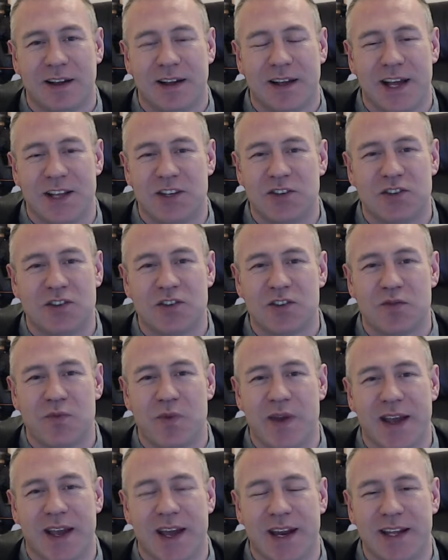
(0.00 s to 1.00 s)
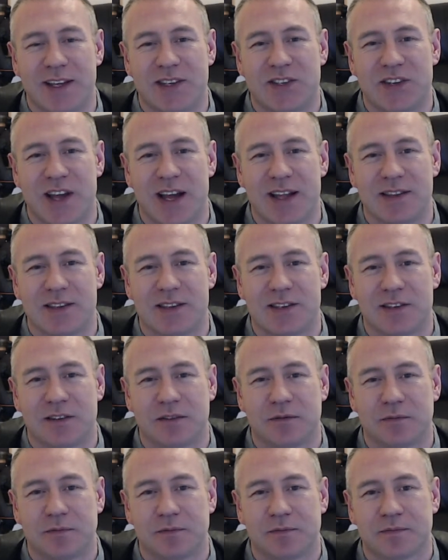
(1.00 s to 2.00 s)
It just doesn't make any sense.
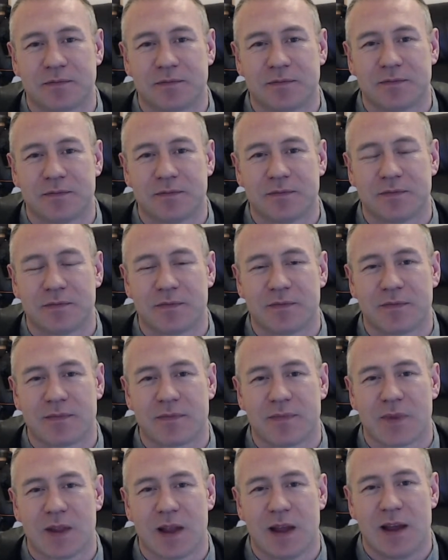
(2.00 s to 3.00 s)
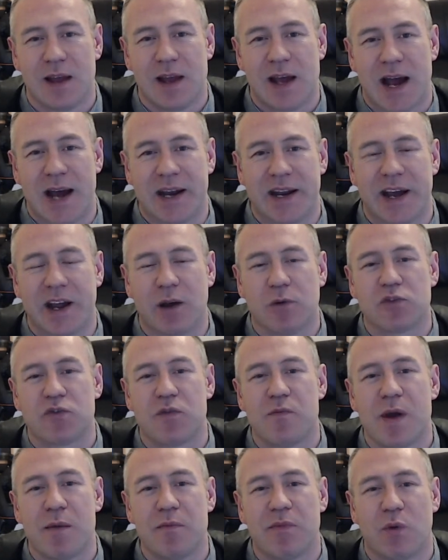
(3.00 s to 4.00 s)
And I always
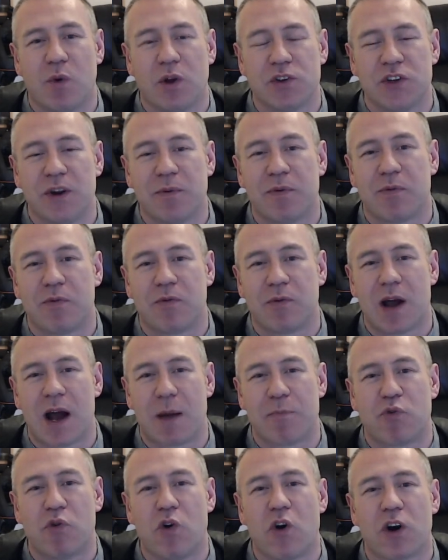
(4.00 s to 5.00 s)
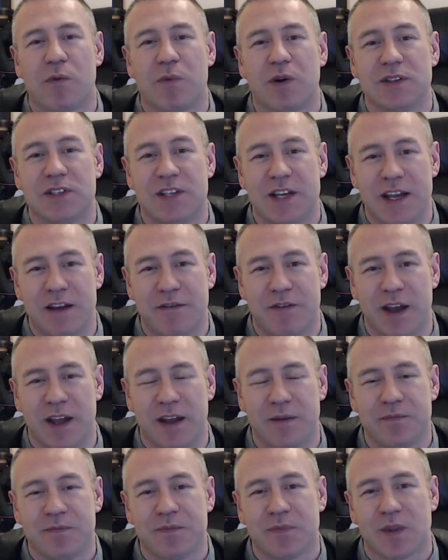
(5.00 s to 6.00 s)
remember watching a programme on
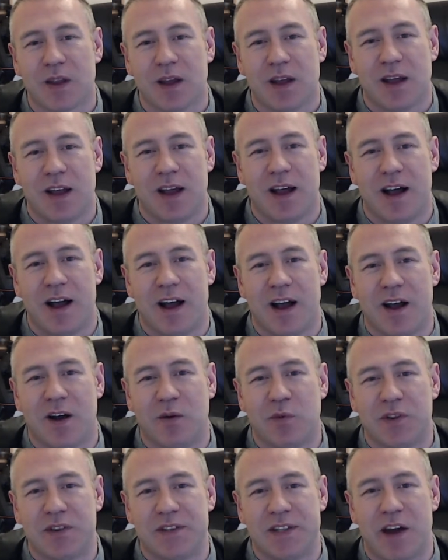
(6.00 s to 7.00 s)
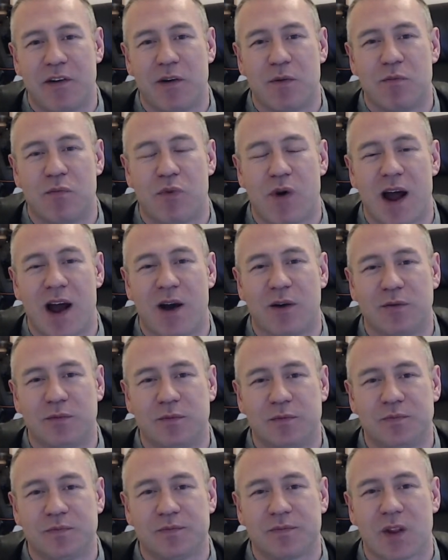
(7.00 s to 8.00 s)
TV with Derren
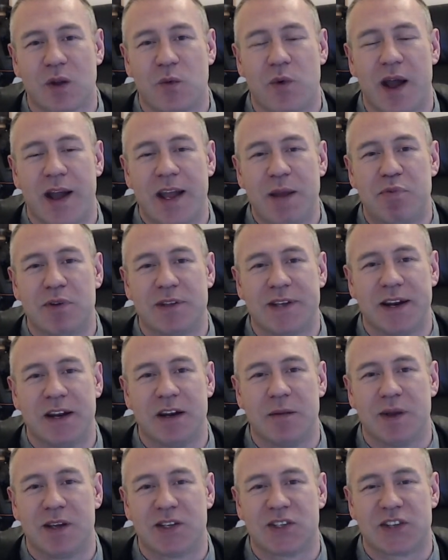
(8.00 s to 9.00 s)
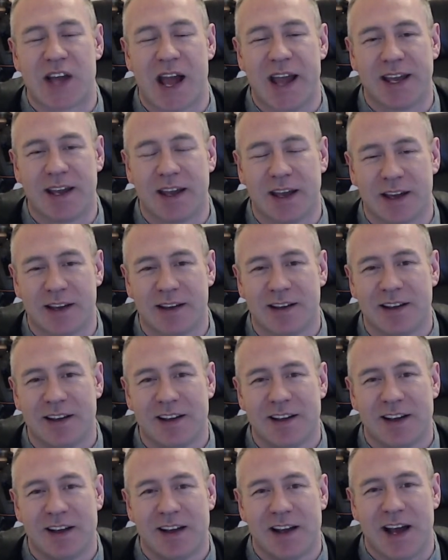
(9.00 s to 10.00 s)
Brown, where he pretended to be a psychic,
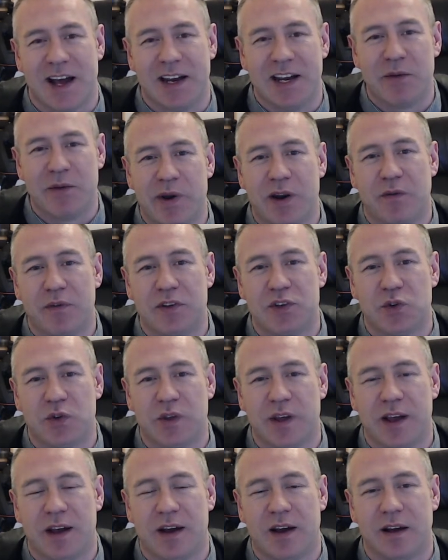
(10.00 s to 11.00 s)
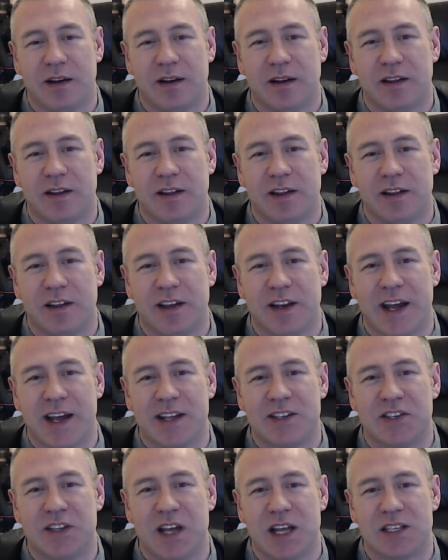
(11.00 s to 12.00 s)
and he over to the
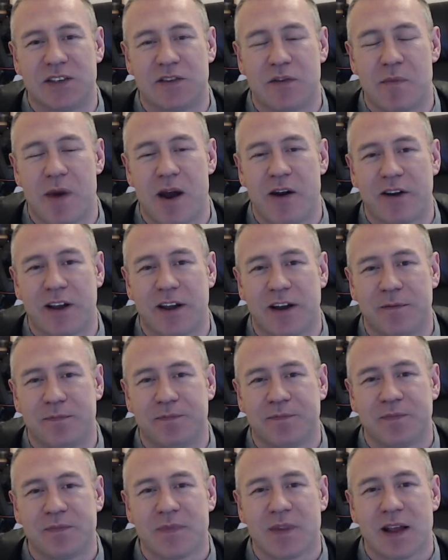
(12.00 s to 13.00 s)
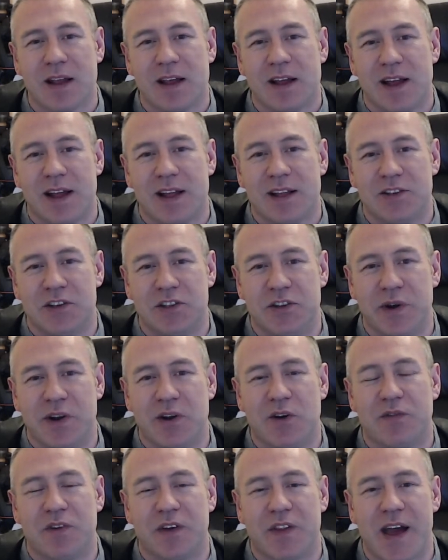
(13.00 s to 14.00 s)
United States of America to do it
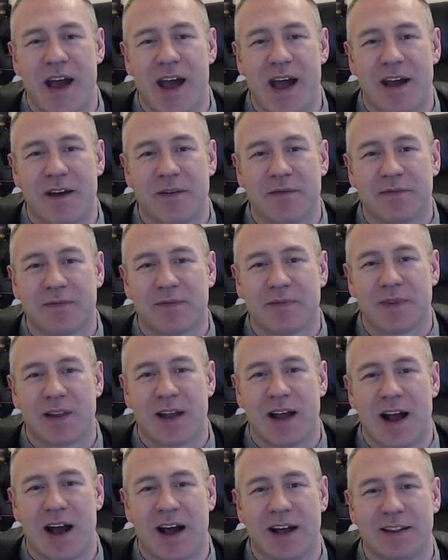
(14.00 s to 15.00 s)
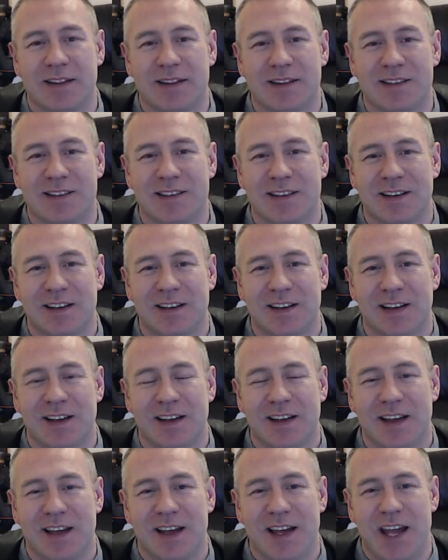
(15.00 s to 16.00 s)
over there, and
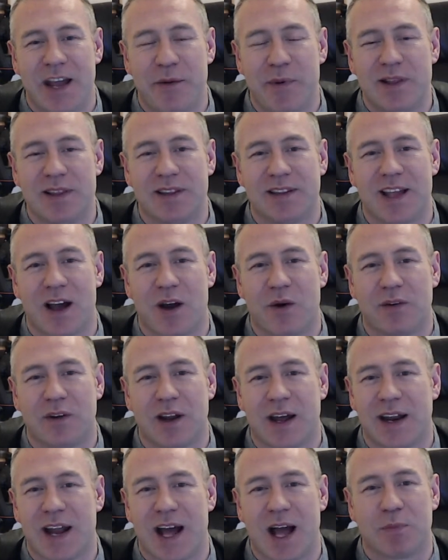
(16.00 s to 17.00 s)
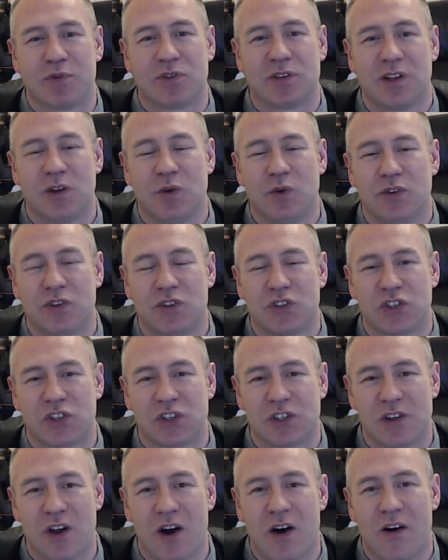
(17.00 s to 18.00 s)
he went down an absolute
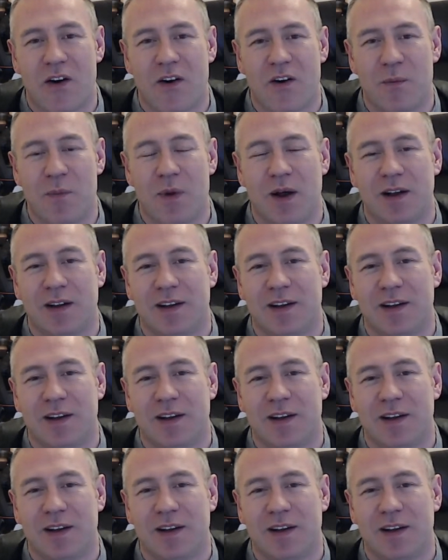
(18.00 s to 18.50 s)
storm.